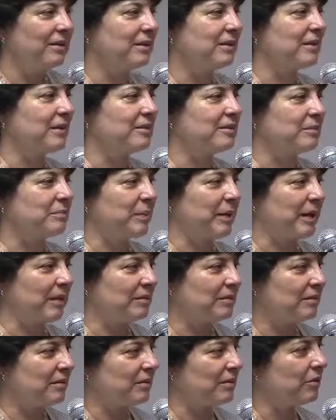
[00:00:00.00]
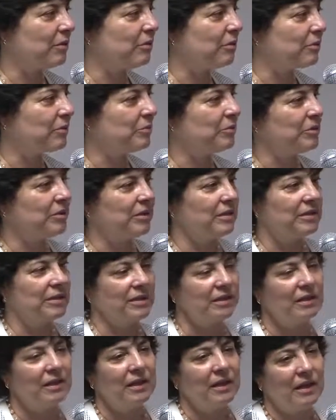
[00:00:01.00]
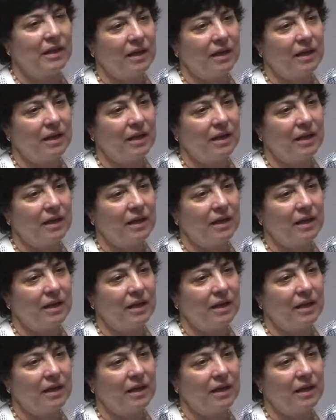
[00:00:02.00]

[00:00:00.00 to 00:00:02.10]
it'll expand to the whole community,